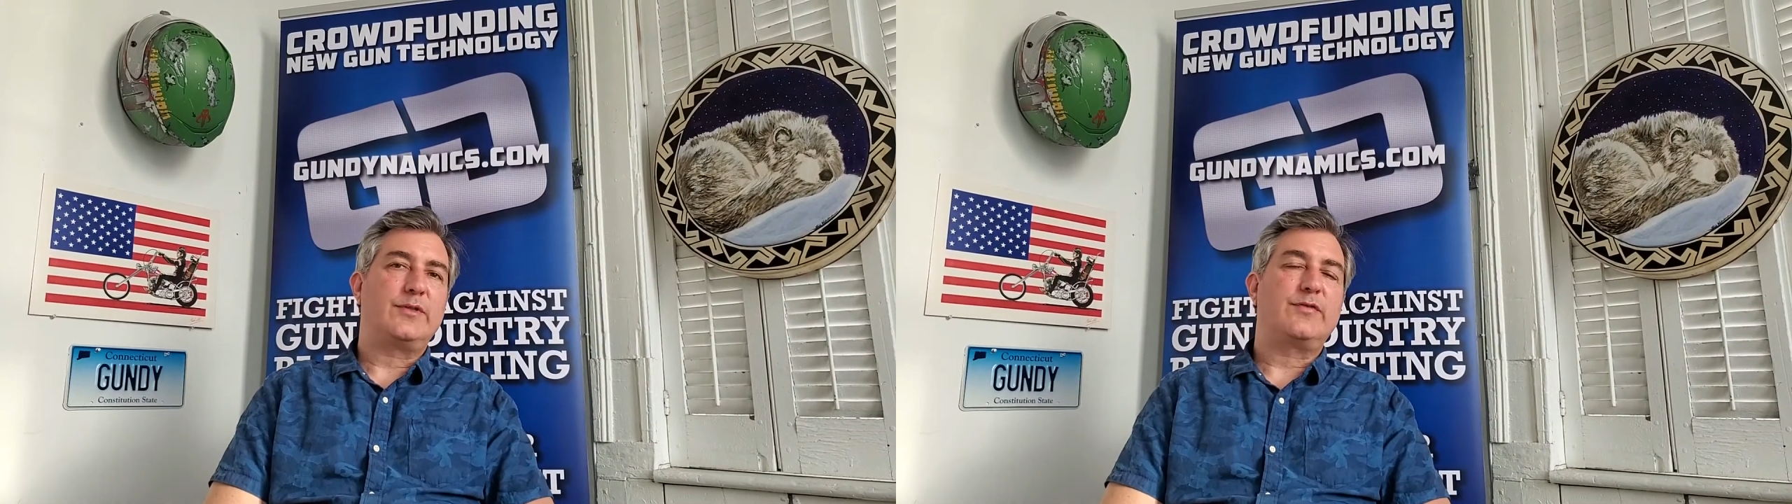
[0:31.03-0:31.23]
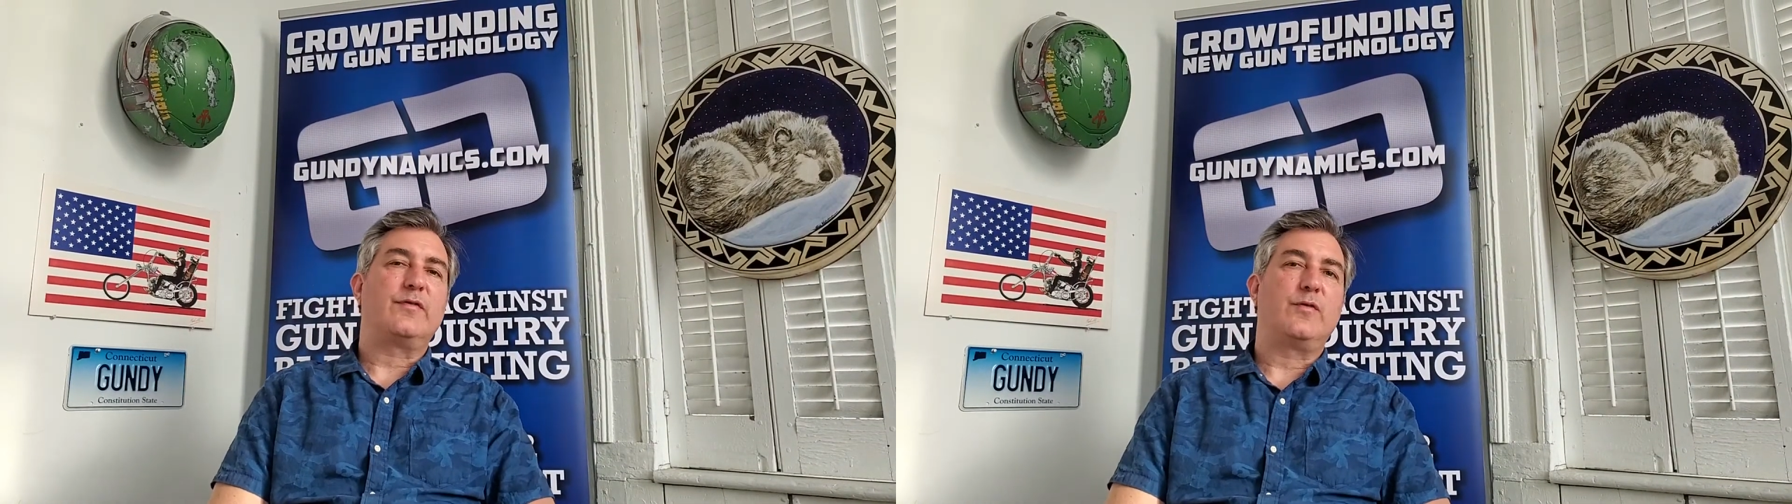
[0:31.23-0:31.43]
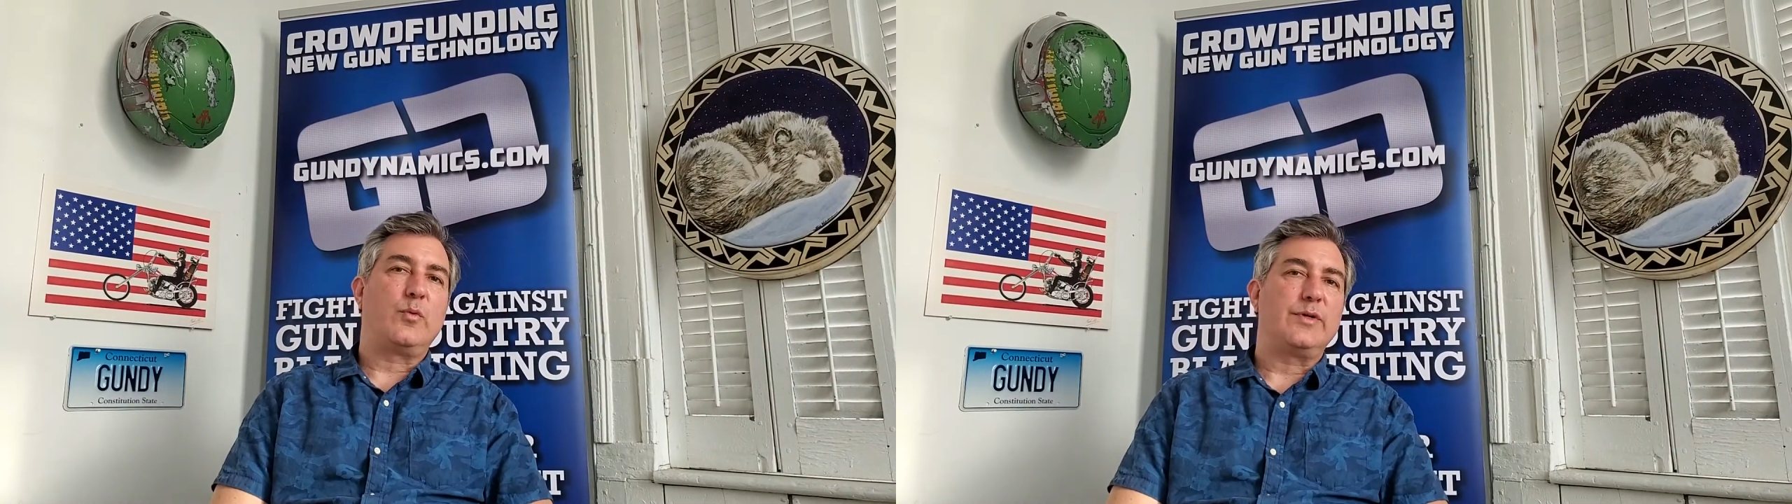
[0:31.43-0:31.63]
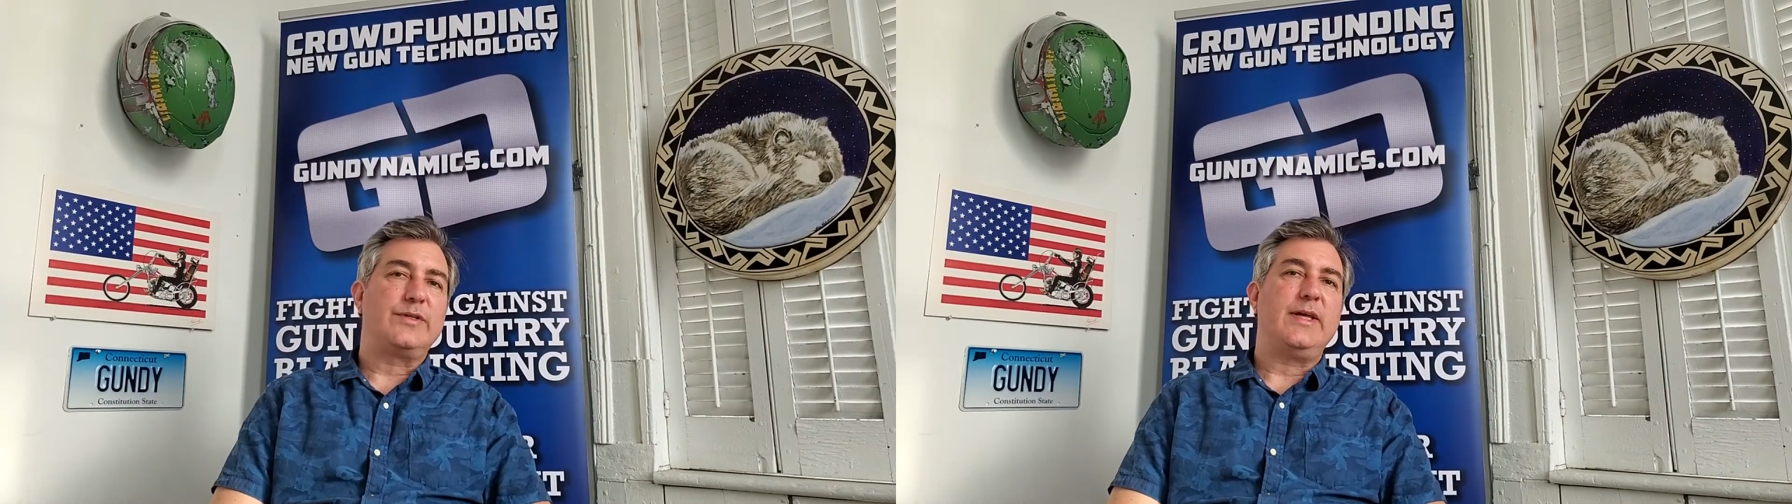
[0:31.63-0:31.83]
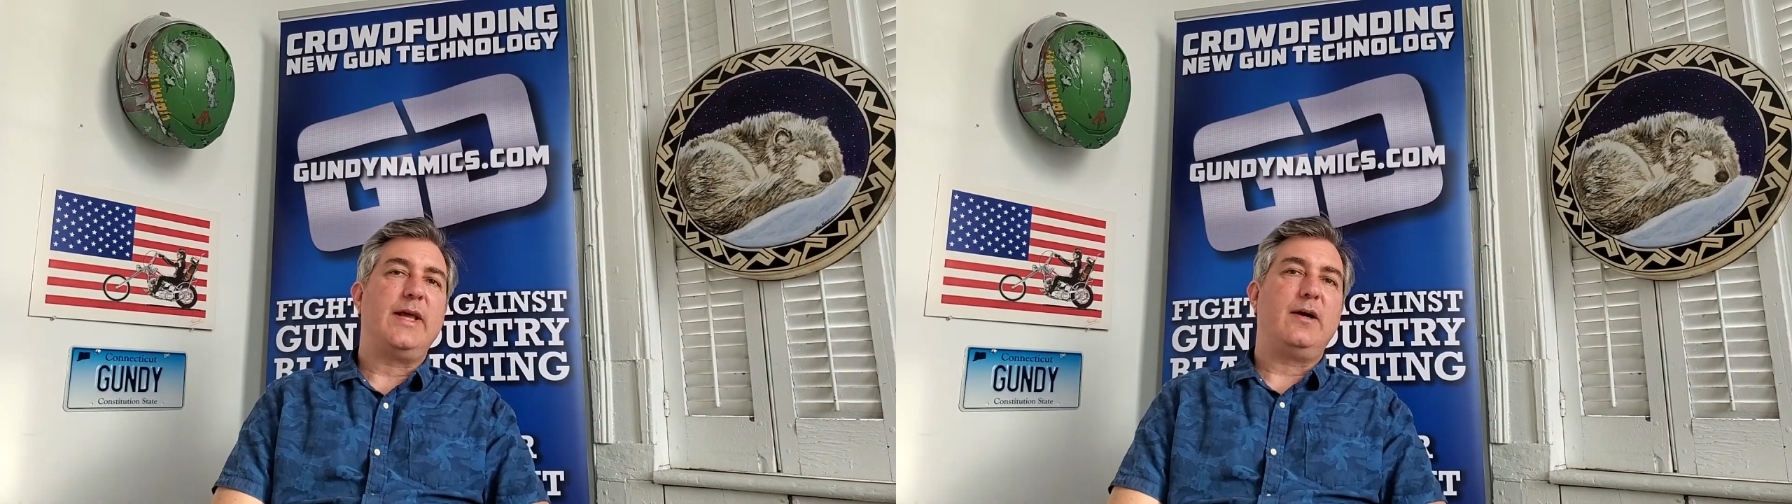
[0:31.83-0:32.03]
for forward
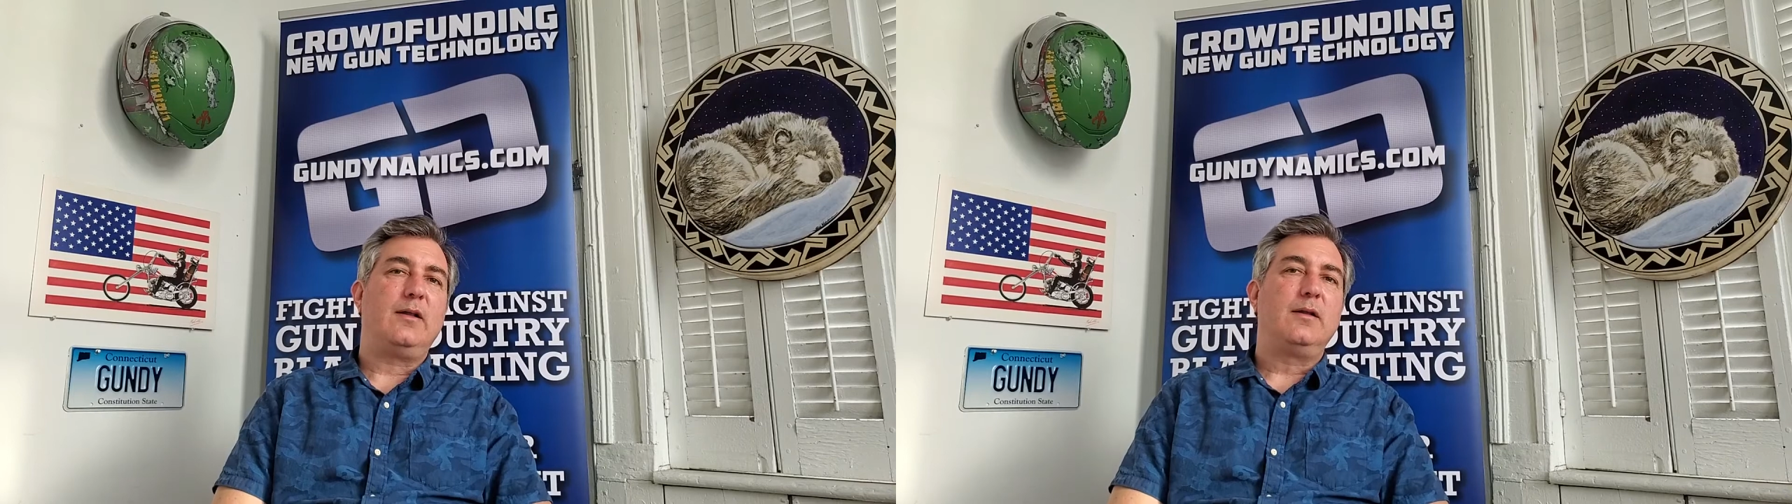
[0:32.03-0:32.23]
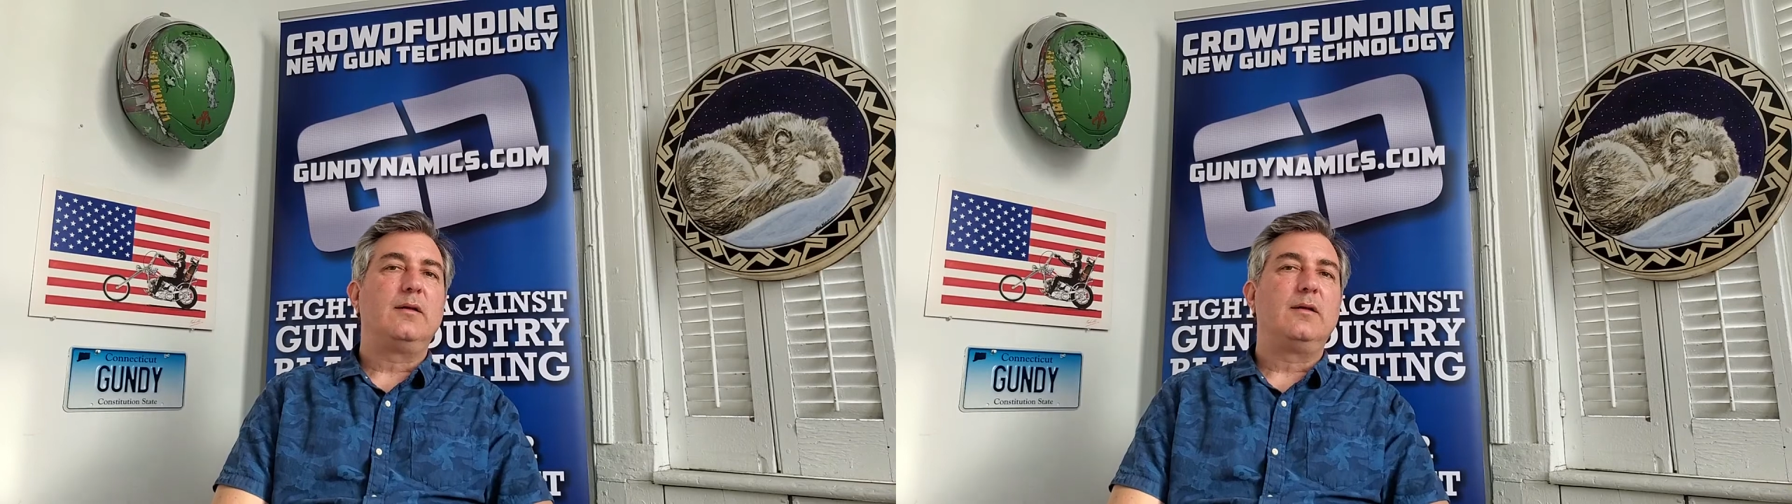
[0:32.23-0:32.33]
sale.